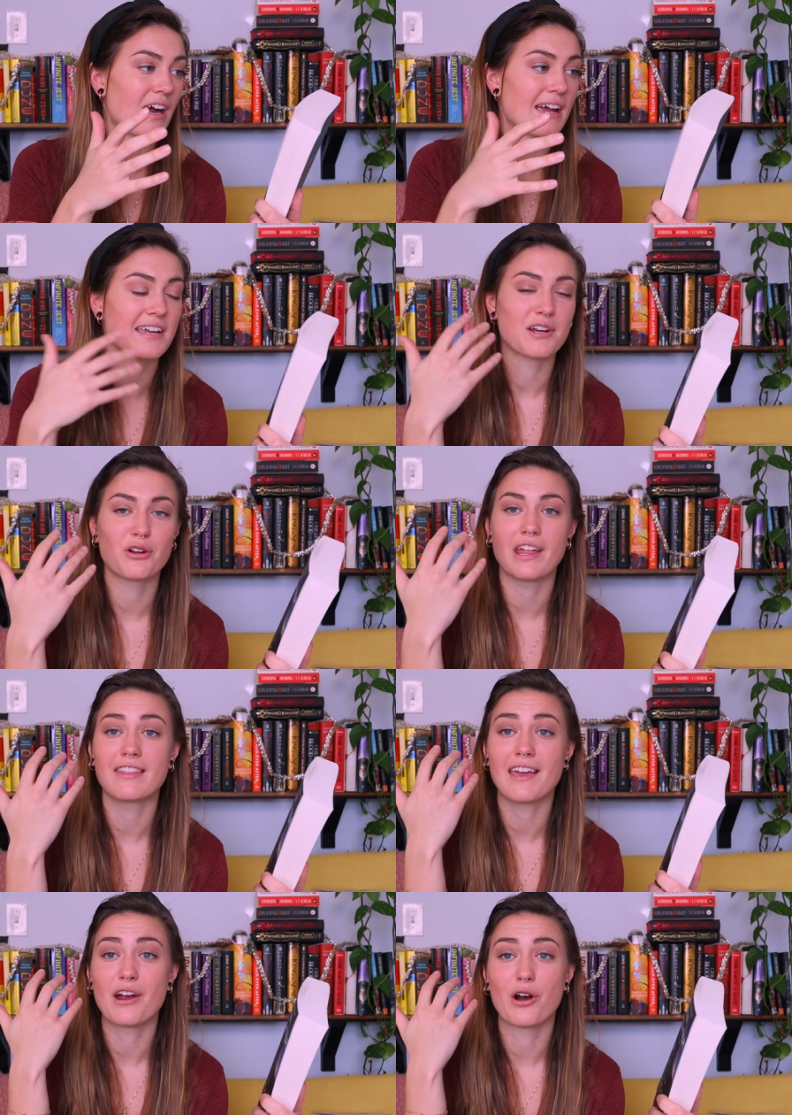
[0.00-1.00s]
I hear
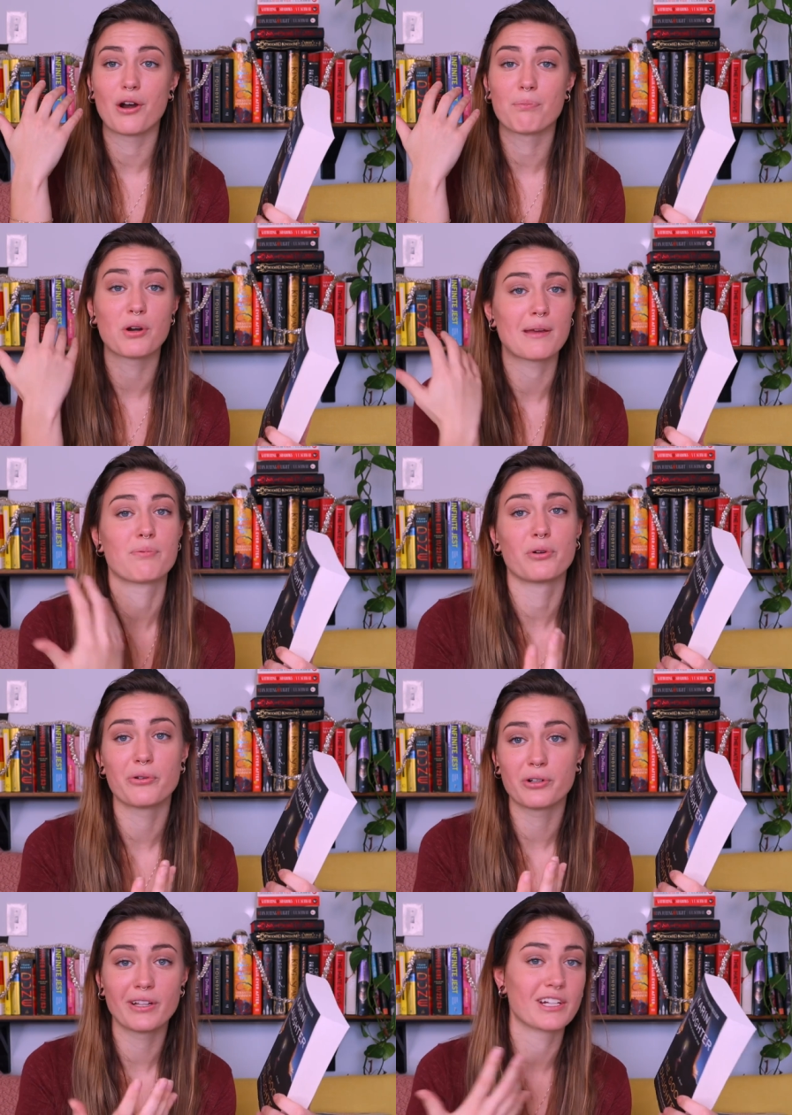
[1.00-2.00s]
that they are pretty
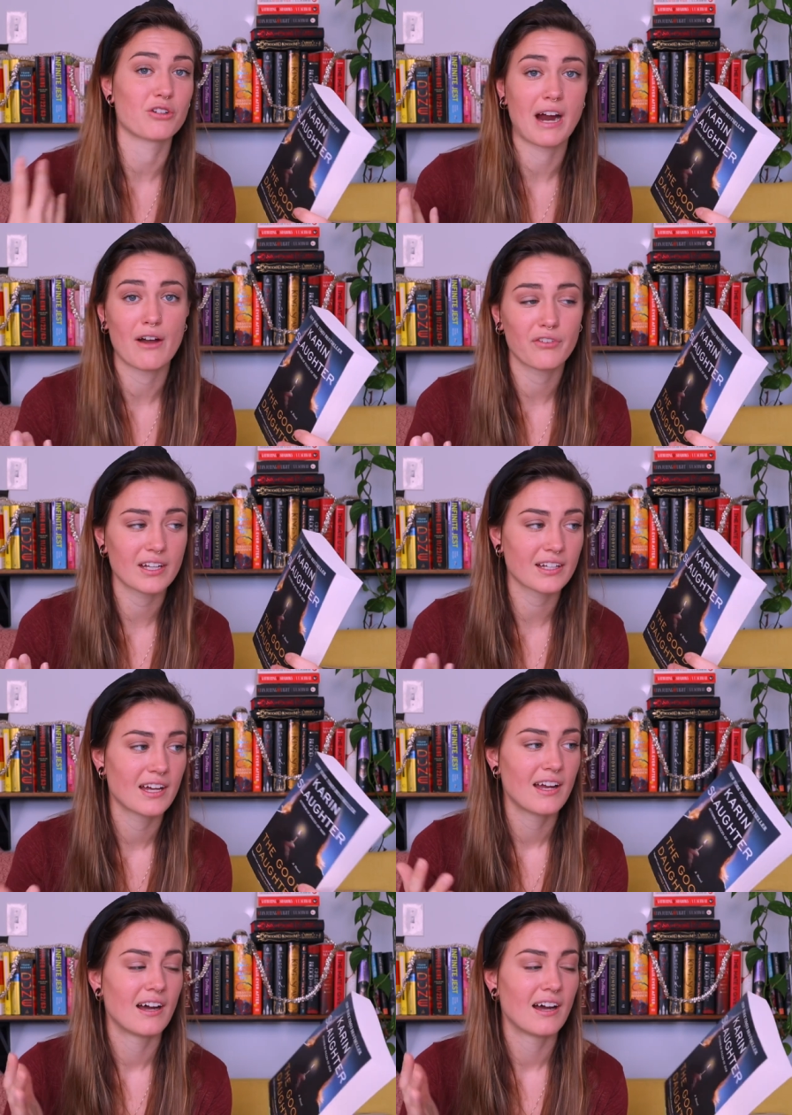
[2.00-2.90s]
brutal and graphic.